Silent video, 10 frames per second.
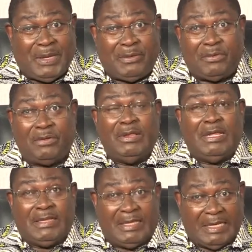payroll,
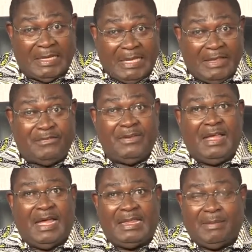they live
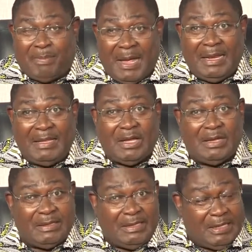at the palace,
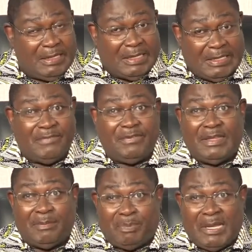uh, they, they live in
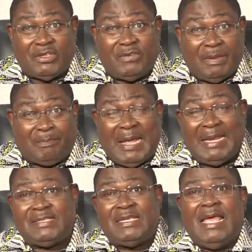the pleasure of the
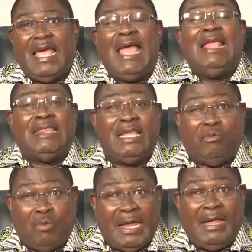palace, and they
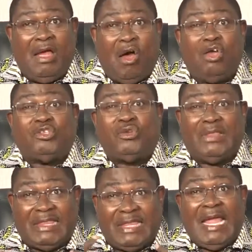were
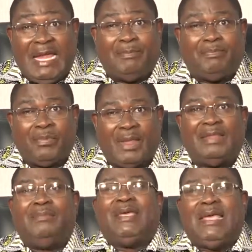also there at
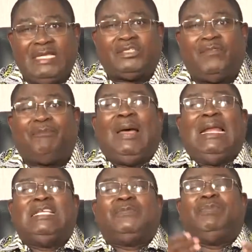the behest of
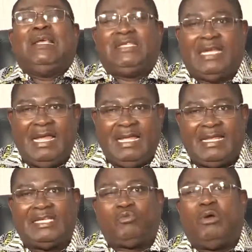palace pleasure.
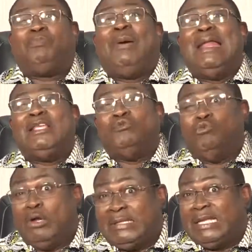That is what palace
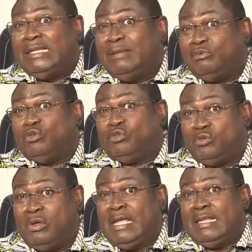wanted them to do.
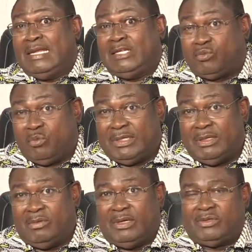That is what they
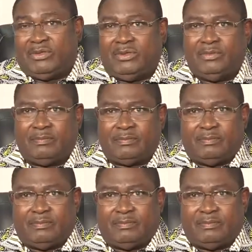wanted to do.